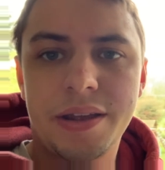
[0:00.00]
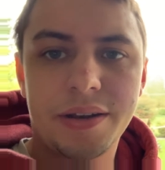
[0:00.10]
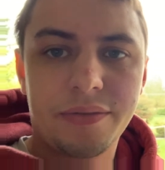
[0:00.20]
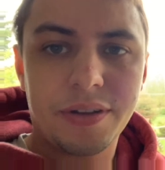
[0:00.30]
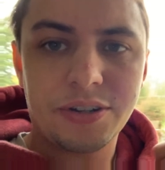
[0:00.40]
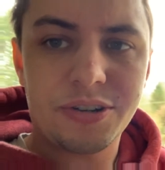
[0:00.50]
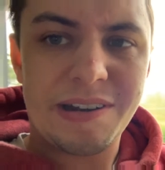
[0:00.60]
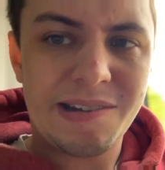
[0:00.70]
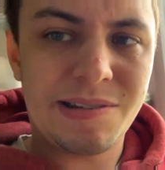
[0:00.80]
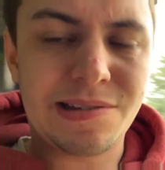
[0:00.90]
to venture
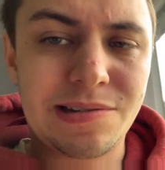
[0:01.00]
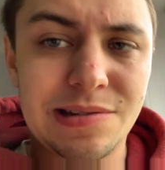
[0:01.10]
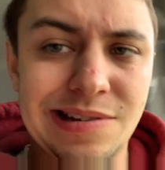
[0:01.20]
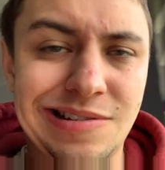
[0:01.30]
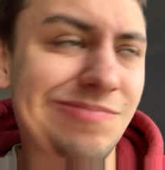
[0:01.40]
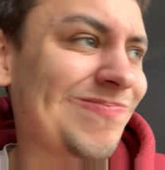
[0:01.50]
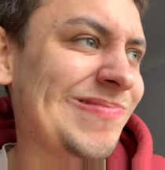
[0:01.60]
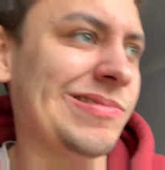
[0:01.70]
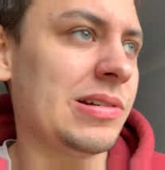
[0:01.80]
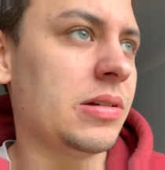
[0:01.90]
out into this
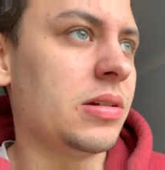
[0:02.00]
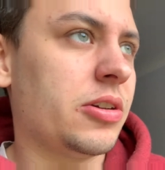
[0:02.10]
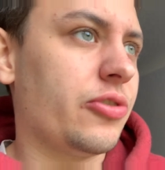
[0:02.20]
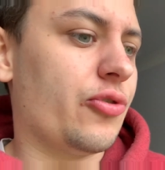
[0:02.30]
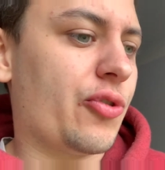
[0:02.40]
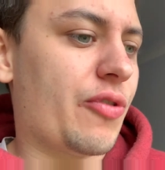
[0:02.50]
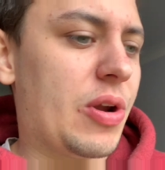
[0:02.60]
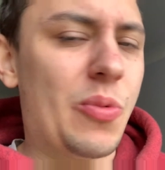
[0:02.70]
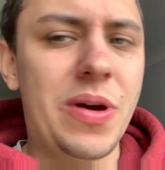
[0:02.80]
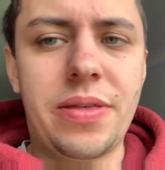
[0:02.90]
not
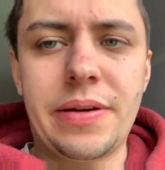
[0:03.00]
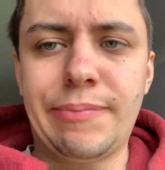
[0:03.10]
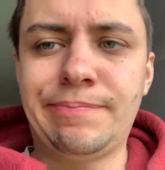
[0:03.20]
great weather.